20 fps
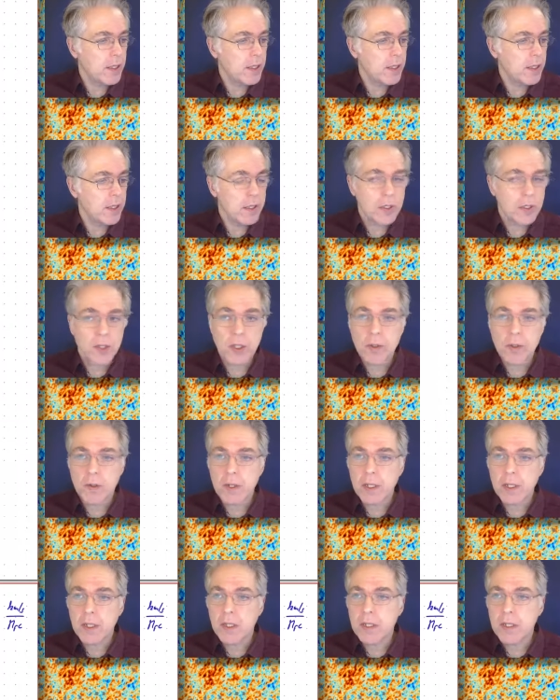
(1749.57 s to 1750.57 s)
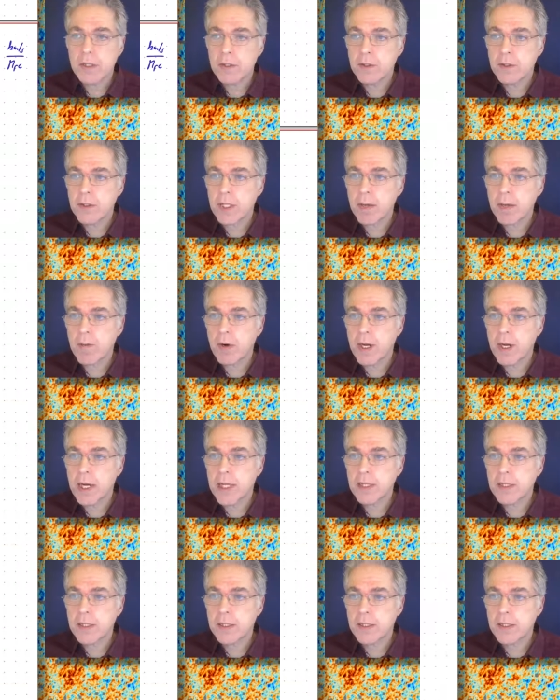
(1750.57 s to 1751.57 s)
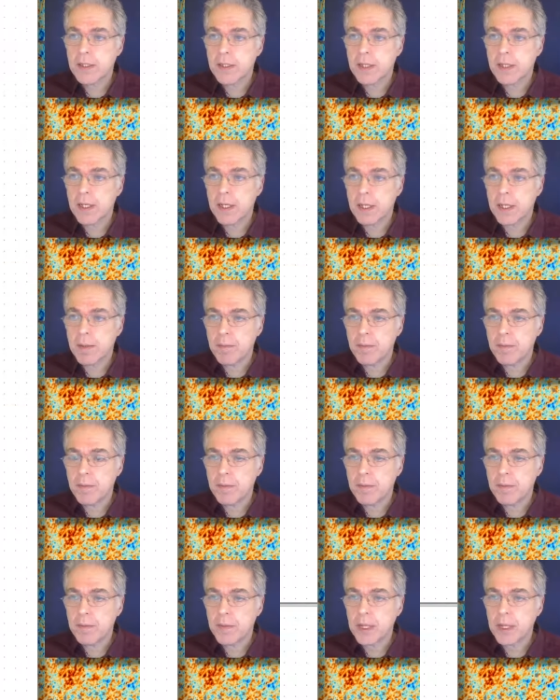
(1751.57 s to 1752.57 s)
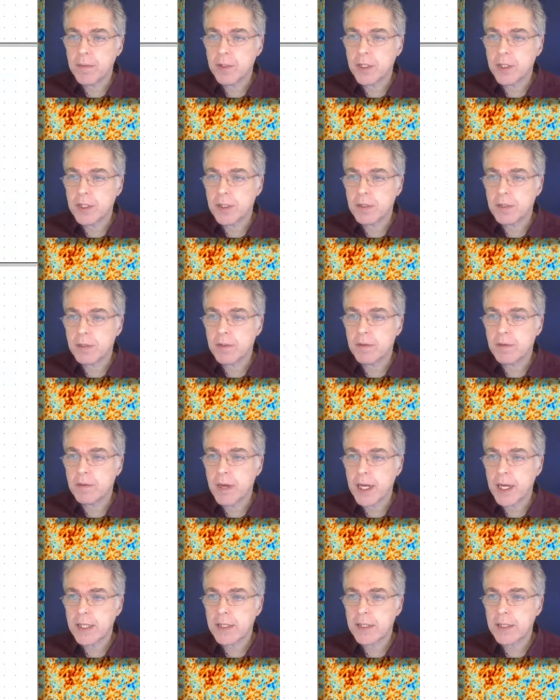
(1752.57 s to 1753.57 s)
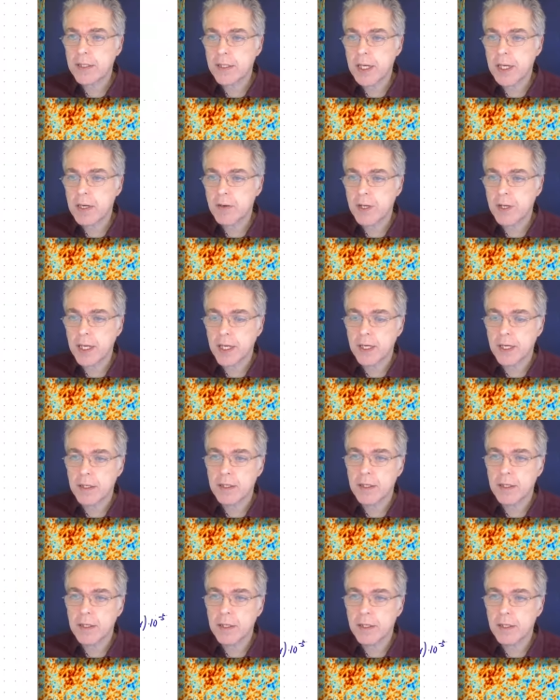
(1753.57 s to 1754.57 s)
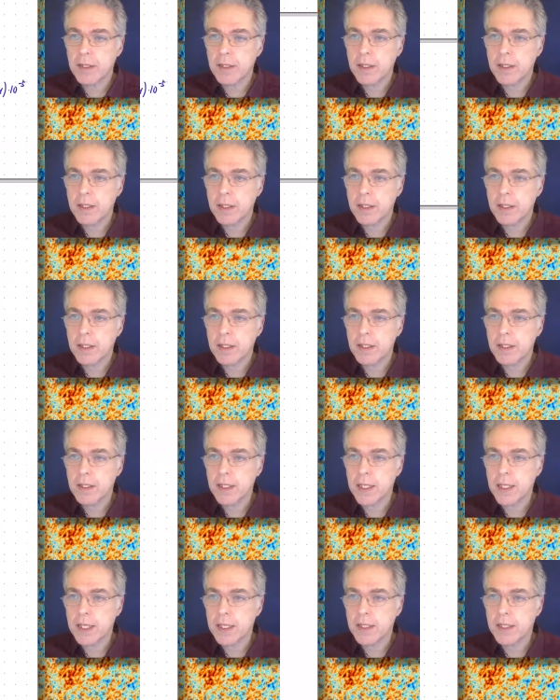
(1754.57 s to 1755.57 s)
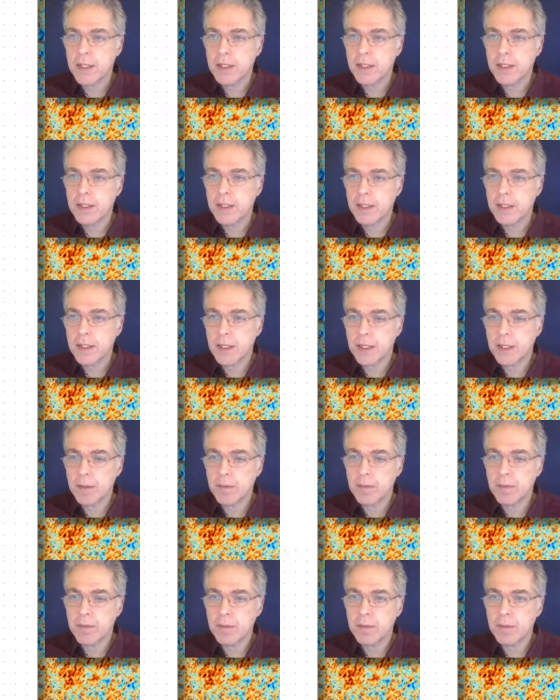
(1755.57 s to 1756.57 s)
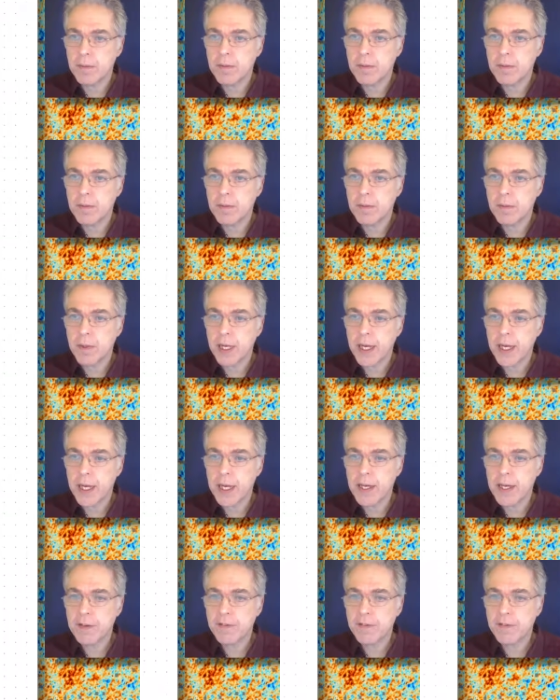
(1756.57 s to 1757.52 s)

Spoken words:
So to summarize, let me just write this down here. At the end, we have